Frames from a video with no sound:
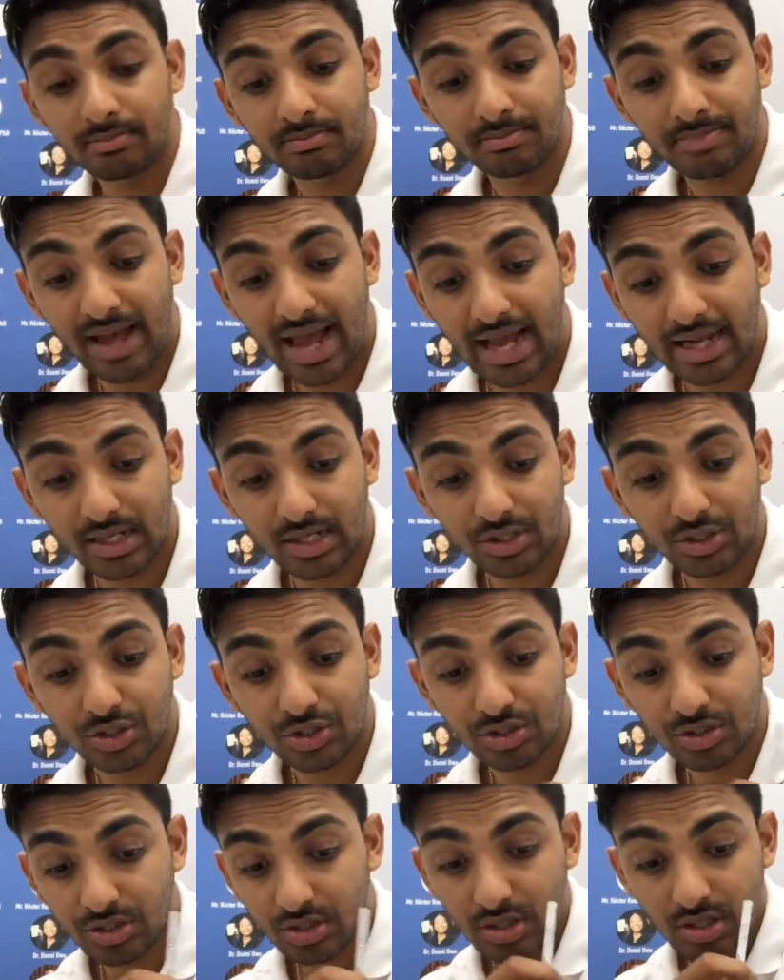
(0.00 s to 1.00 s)
package,
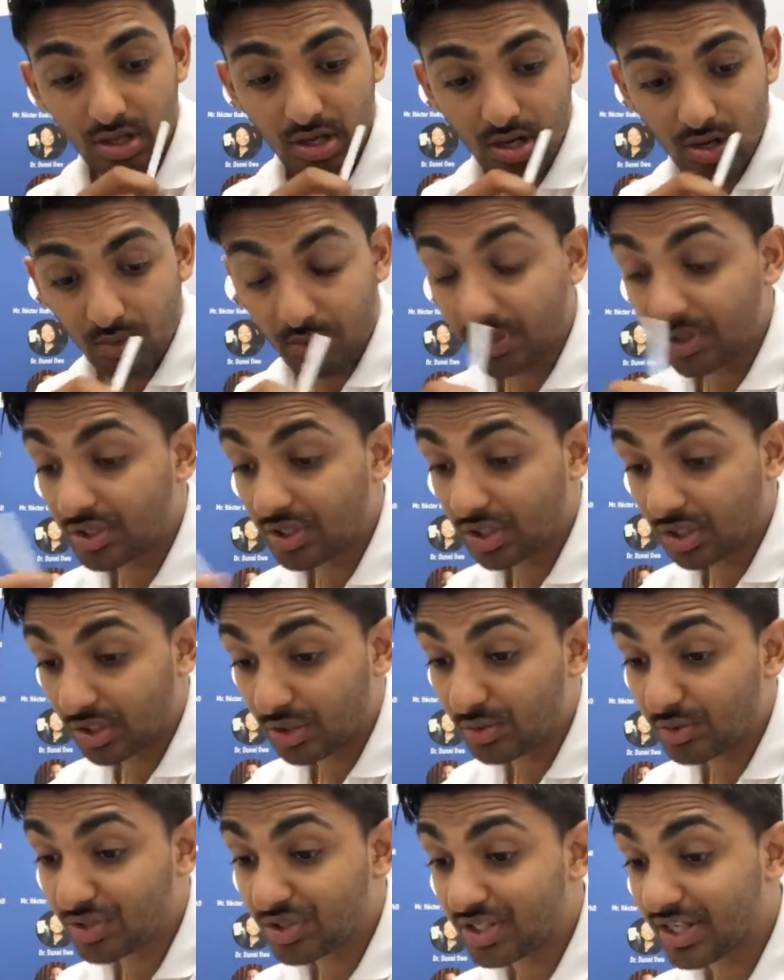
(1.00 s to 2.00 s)
which
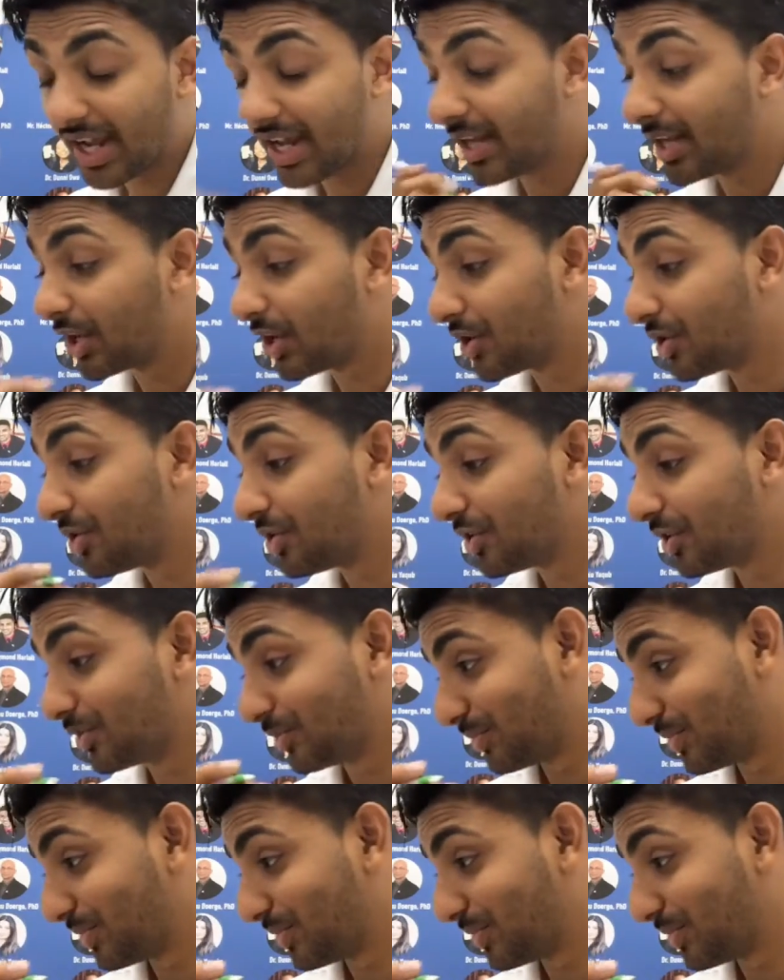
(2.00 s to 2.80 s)
includes getting on your